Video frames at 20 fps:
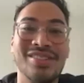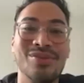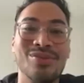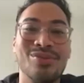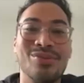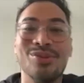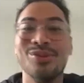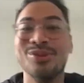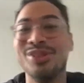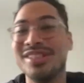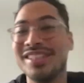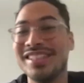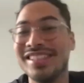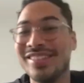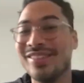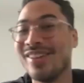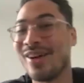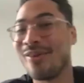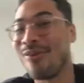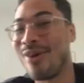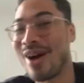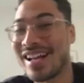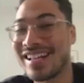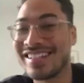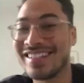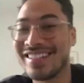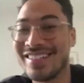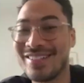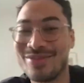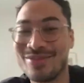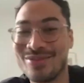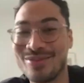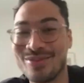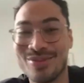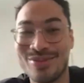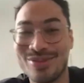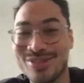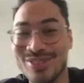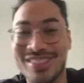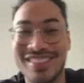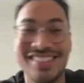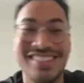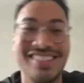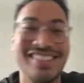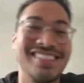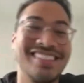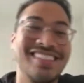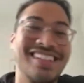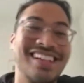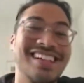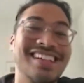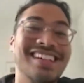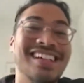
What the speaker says: the Fuji, like Wyclef from the Fugees, and like